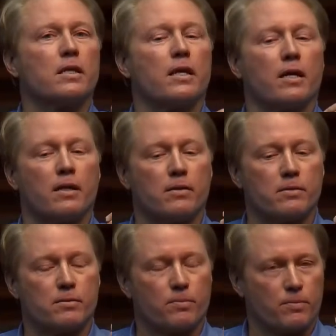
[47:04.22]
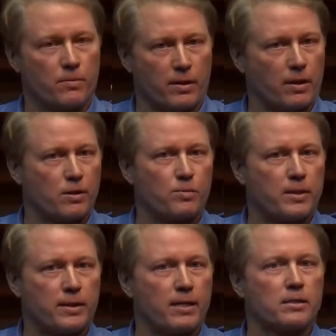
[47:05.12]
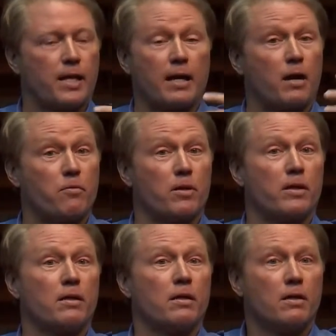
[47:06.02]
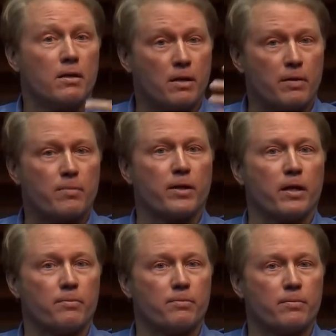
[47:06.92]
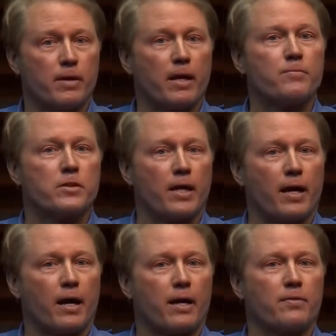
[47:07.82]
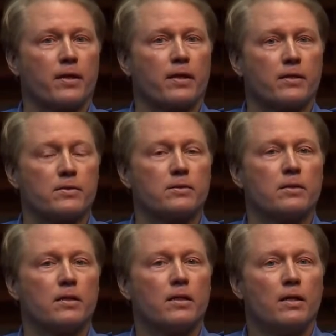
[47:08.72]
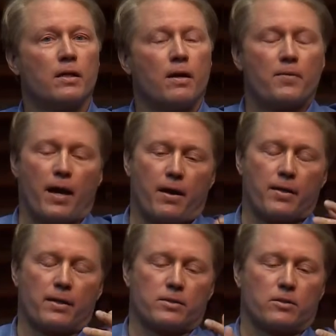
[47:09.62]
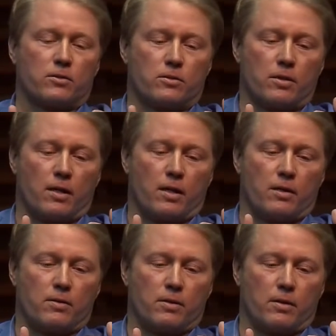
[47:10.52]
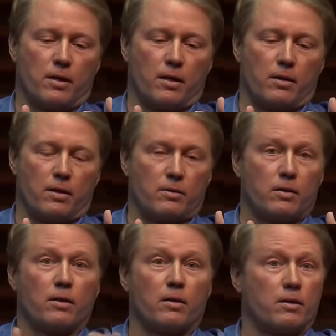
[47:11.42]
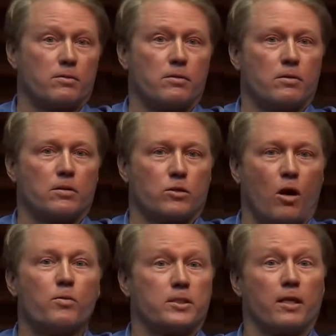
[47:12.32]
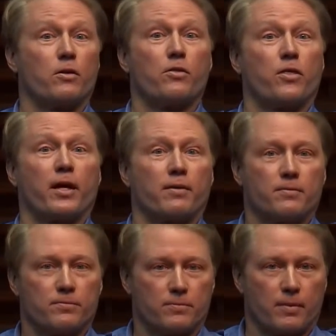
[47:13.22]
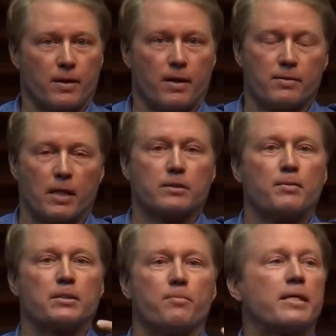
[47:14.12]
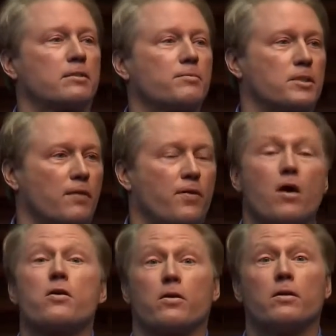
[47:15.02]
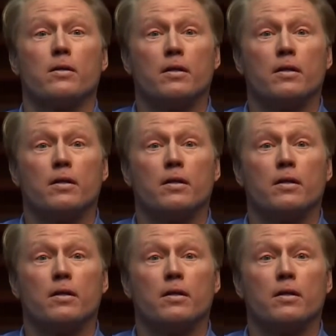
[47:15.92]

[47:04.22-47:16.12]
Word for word: and thinking spontaneously, I, I really am coming up empty. I, I think it's, I think it's a, uh, it's always a good thing. Uh, now, sometimes it makes some stuff harder